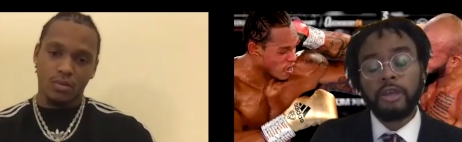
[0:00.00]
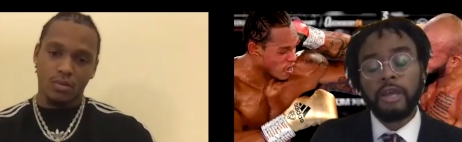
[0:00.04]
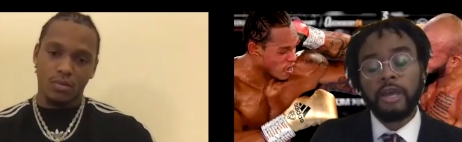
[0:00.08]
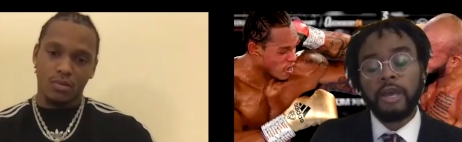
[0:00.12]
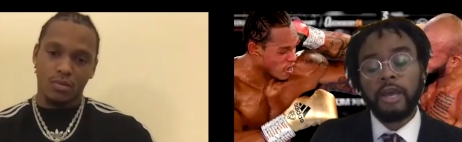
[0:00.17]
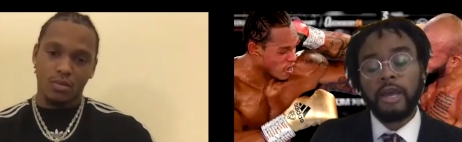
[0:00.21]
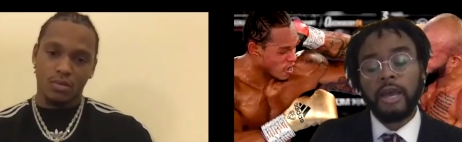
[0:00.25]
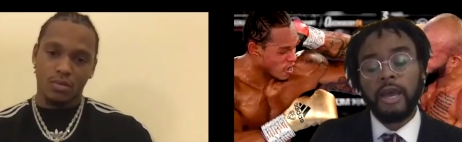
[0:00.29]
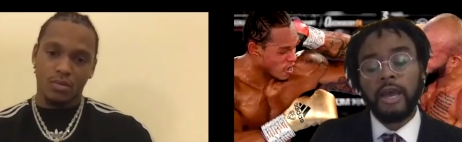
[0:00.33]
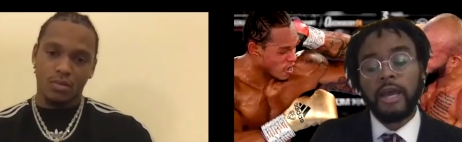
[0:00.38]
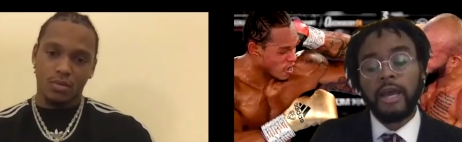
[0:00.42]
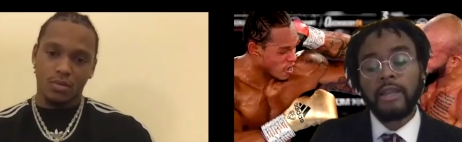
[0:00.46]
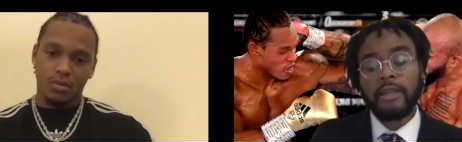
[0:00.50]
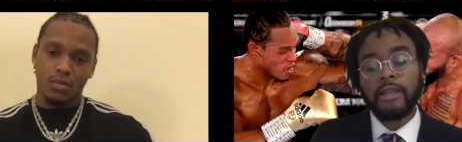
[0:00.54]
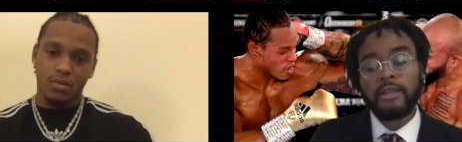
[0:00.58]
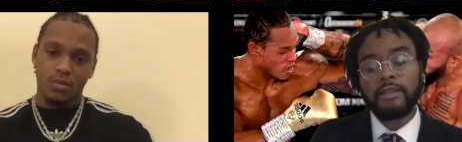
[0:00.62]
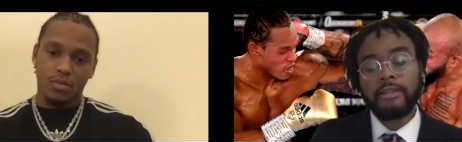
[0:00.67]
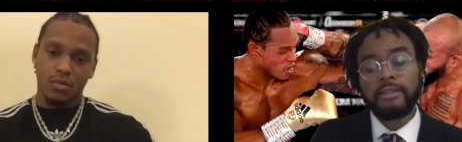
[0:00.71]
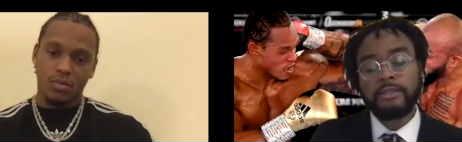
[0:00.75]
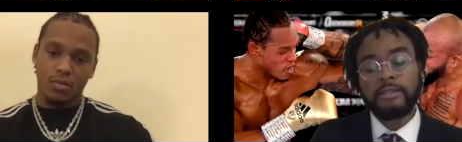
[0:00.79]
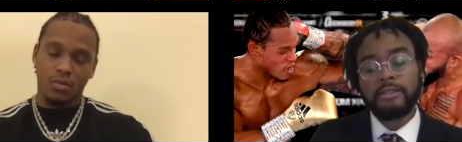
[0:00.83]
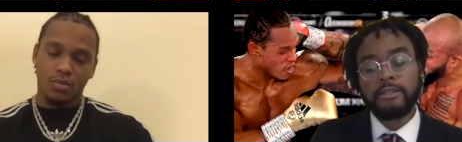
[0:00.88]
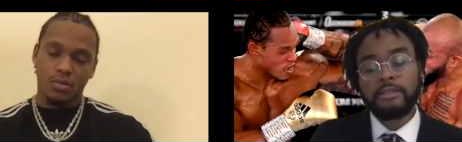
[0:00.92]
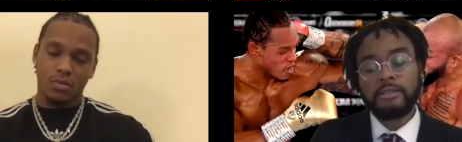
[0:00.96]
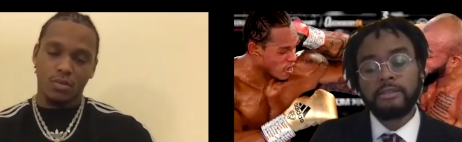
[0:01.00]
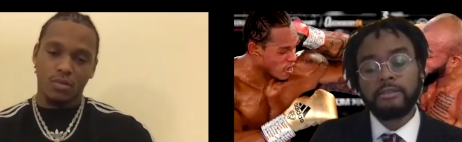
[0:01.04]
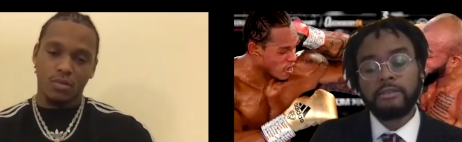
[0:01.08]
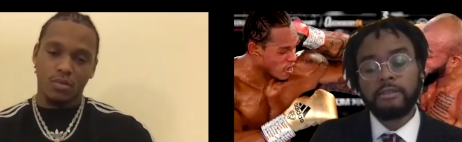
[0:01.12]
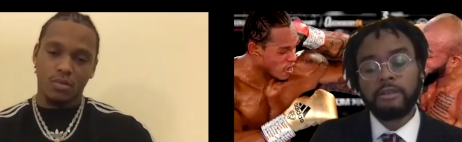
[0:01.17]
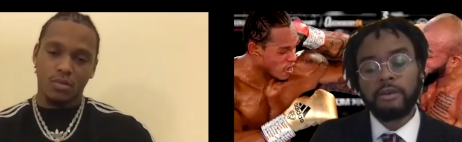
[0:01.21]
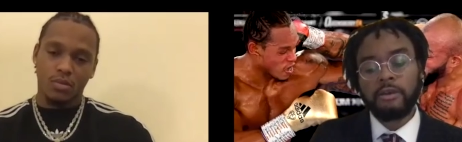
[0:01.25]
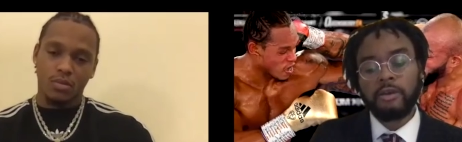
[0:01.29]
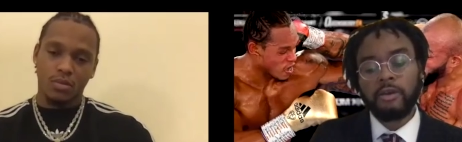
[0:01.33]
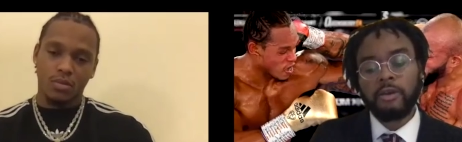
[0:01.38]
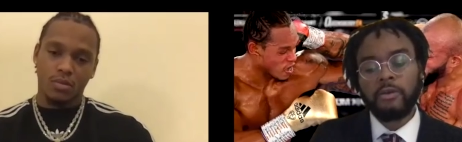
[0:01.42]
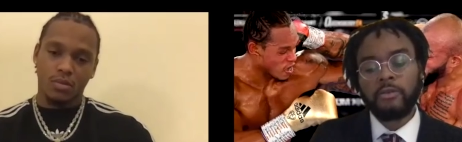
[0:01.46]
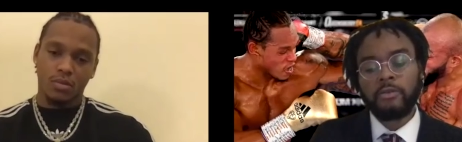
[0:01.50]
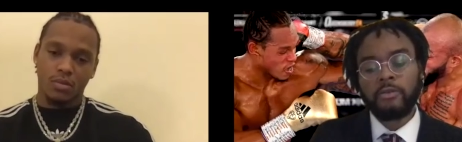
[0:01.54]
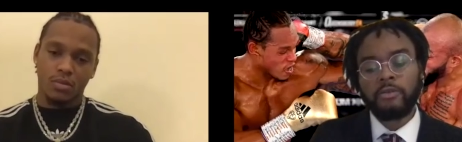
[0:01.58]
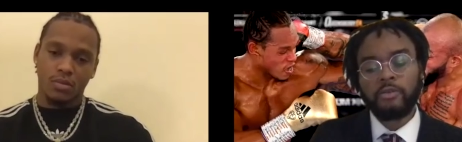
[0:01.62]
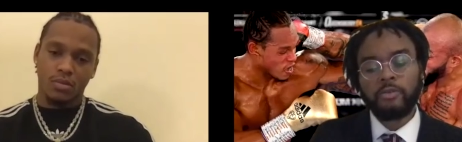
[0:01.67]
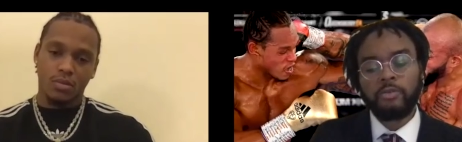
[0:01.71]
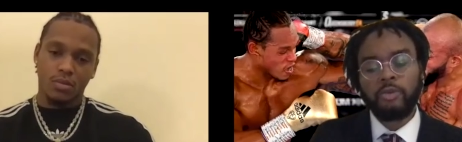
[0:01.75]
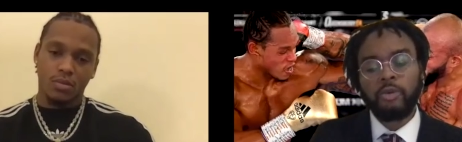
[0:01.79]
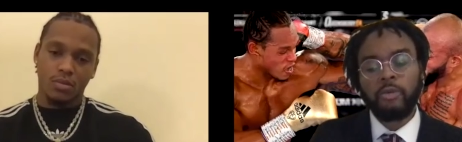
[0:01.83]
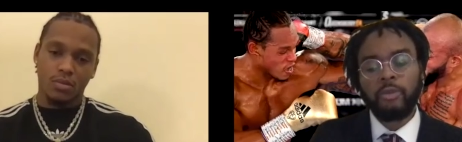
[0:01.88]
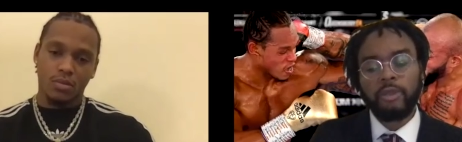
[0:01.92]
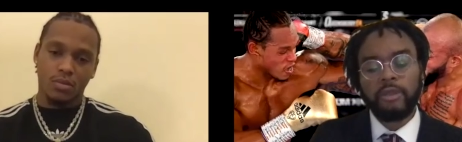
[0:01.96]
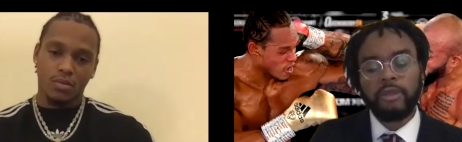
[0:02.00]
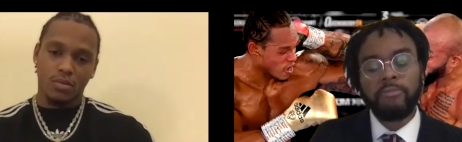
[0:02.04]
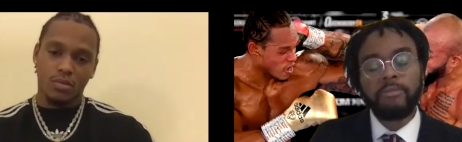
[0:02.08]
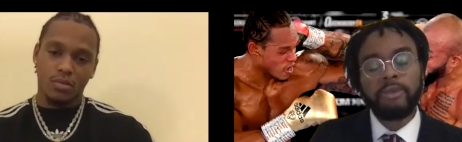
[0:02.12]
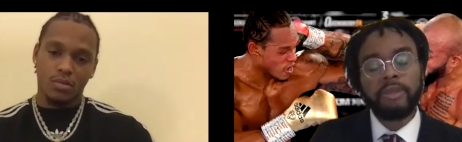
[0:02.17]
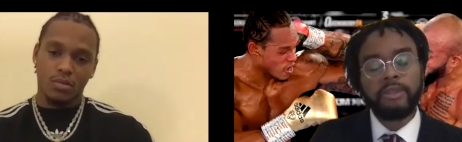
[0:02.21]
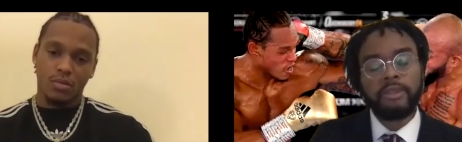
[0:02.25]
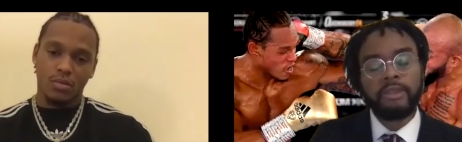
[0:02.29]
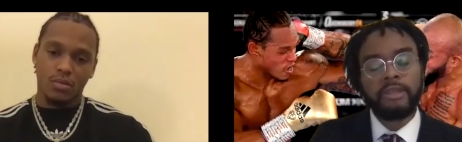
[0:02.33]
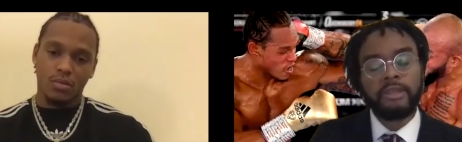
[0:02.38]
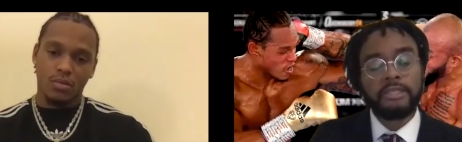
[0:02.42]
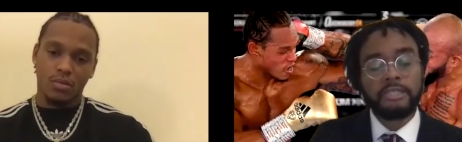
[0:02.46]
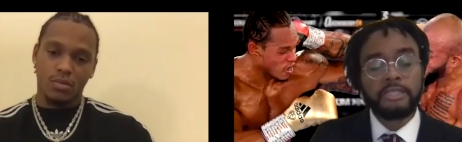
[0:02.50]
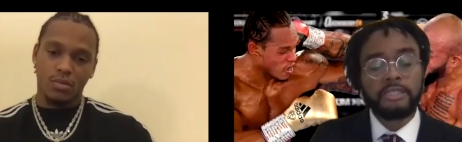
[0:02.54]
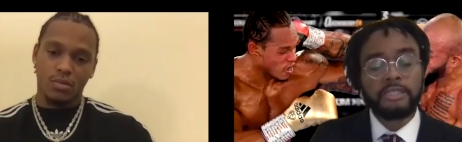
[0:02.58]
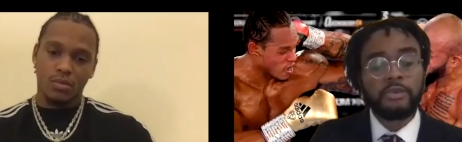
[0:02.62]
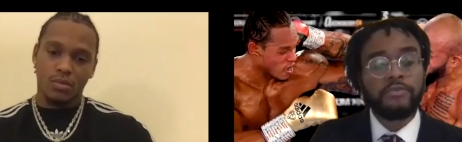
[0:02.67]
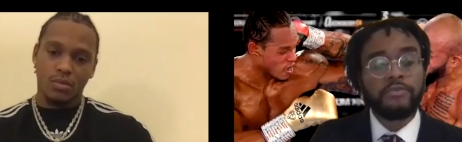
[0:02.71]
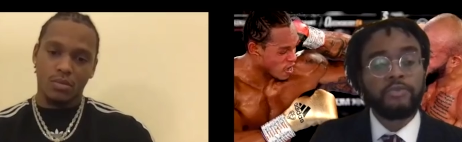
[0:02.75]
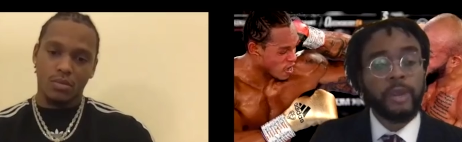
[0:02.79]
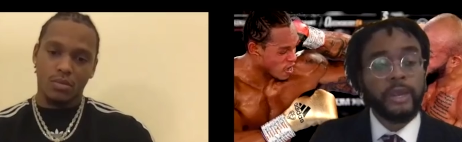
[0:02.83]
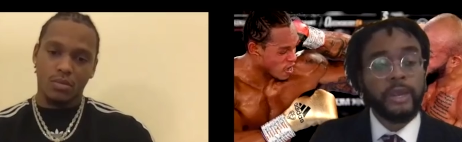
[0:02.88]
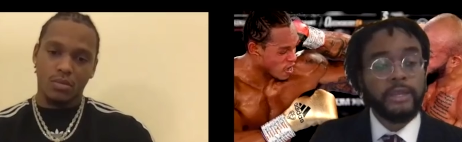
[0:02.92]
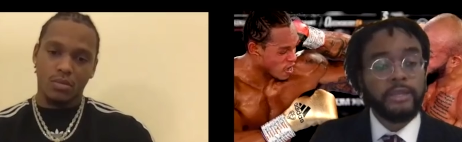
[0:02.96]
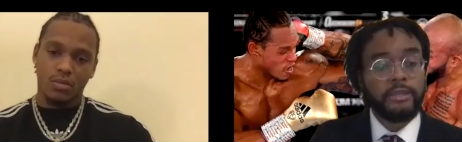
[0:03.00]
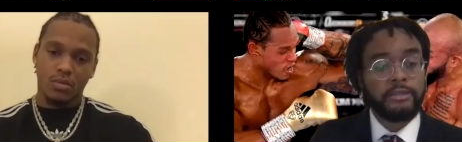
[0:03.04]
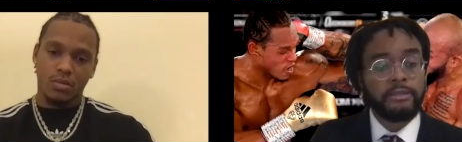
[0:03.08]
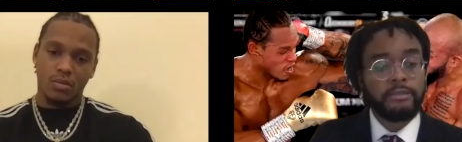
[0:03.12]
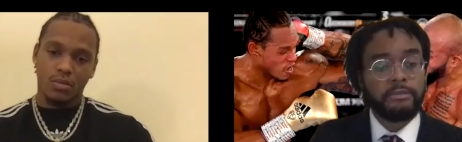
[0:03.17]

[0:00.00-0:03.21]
Speaker 1: and you probably admit this. He's your friend.